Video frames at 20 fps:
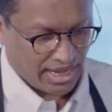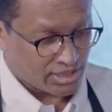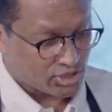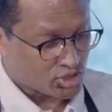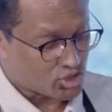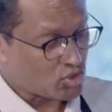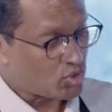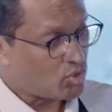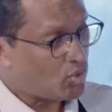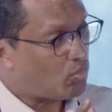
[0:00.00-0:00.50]
And
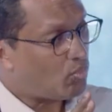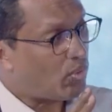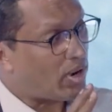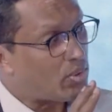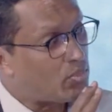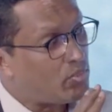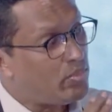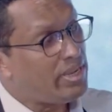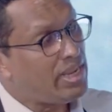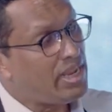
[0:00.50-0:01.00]
so
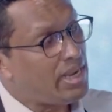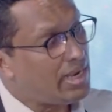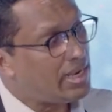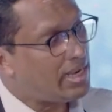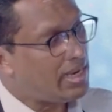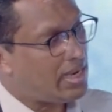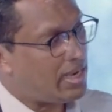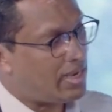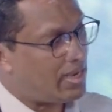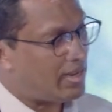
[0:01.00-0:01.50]
what we
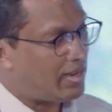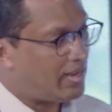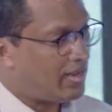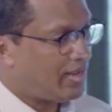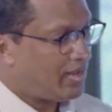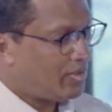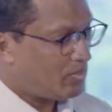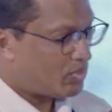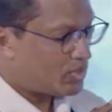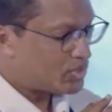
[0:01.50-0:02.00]
did
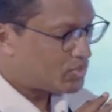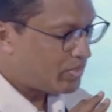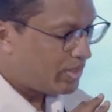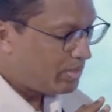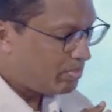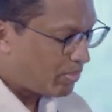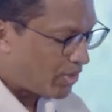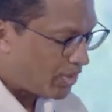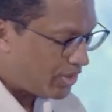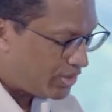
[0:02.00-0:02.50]
was
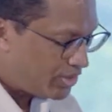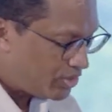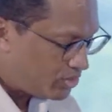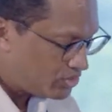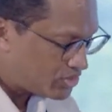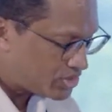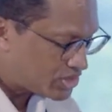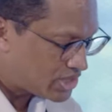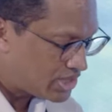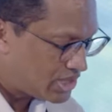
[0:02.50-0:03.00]
we
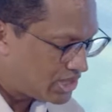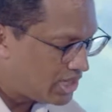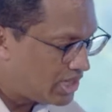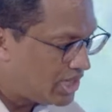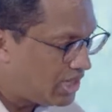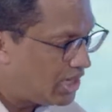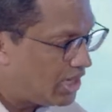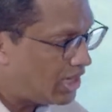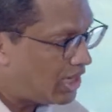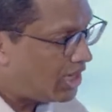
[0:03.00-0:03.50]
produced
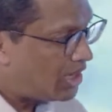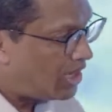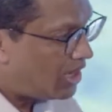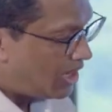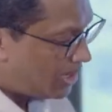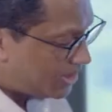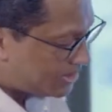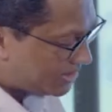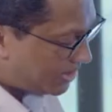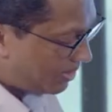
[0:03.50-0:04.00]

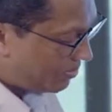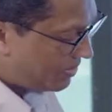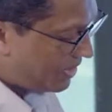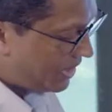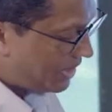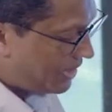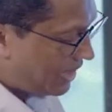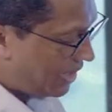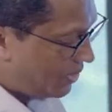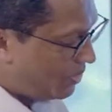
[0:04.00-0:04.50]

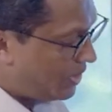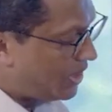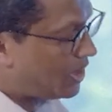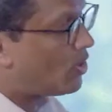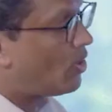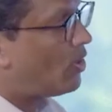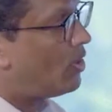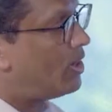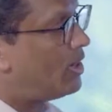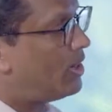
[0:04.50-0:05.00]
something that we
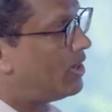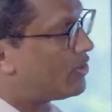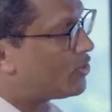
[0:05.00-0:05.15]
call